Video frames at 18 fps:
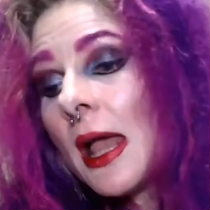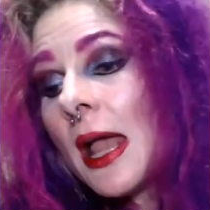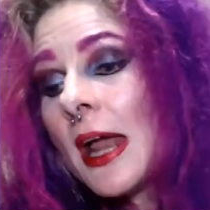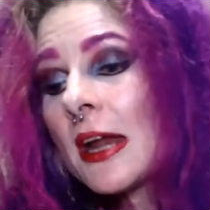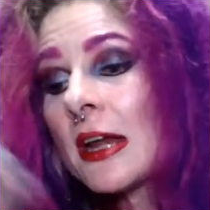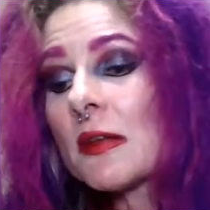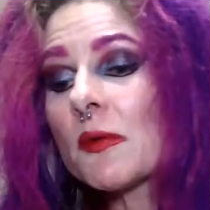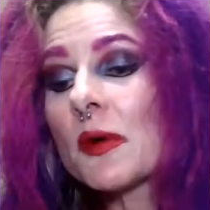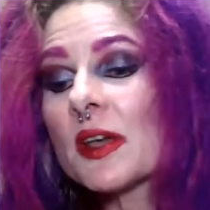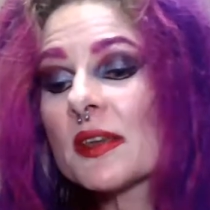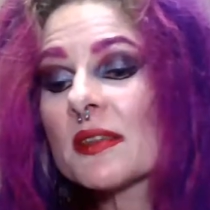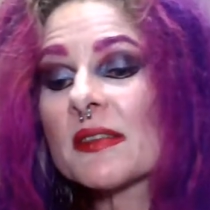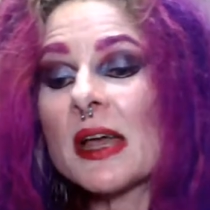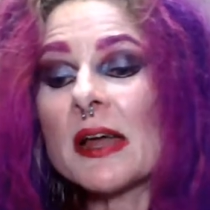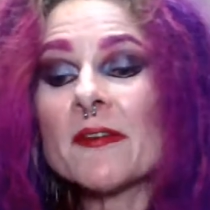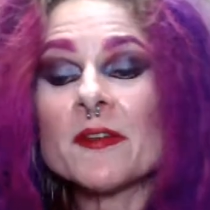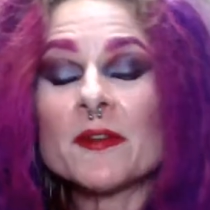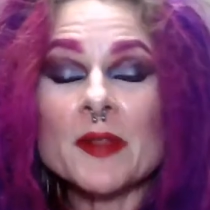Anyway,
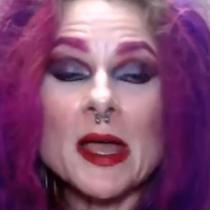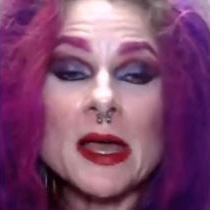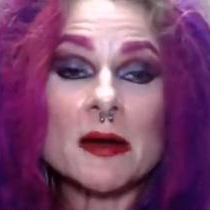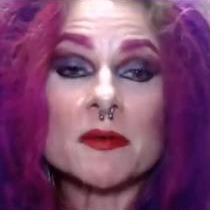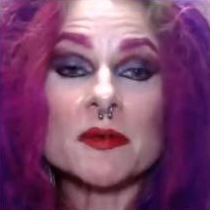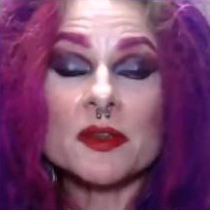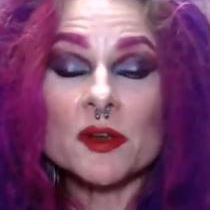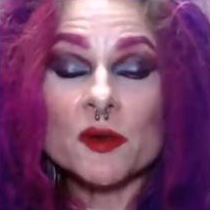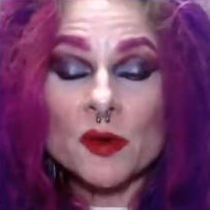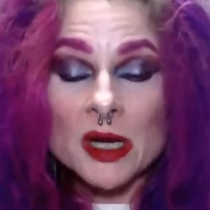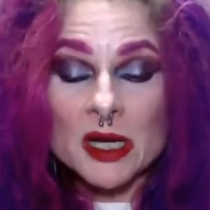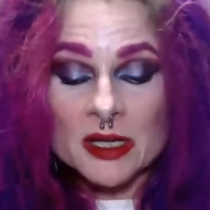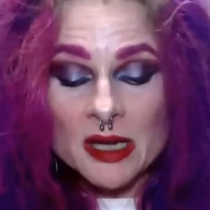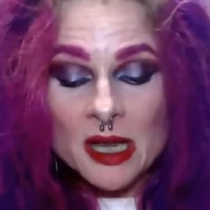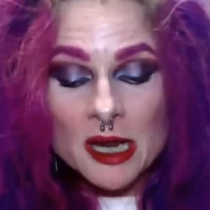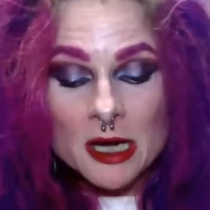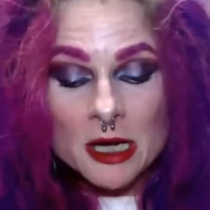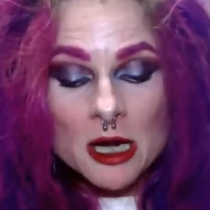aside from that, it was a great
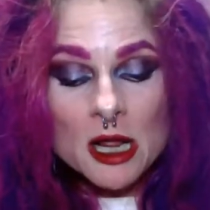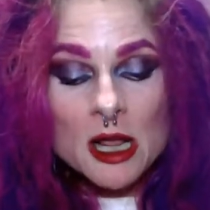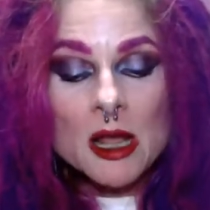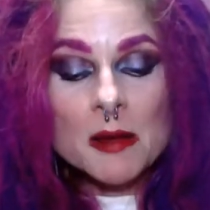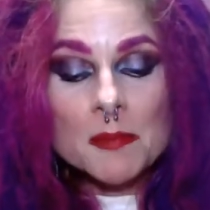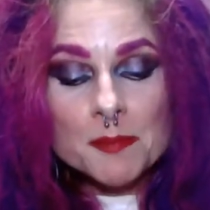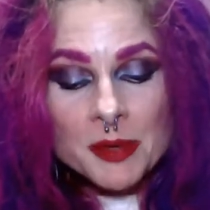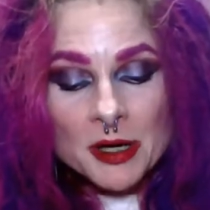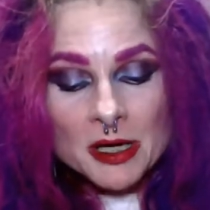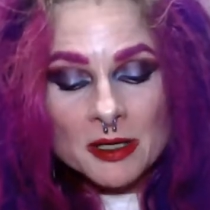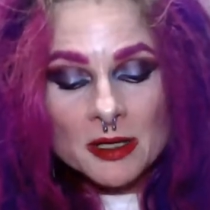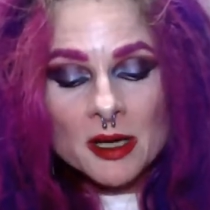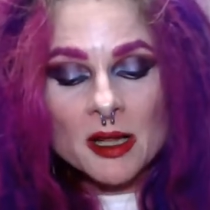night. But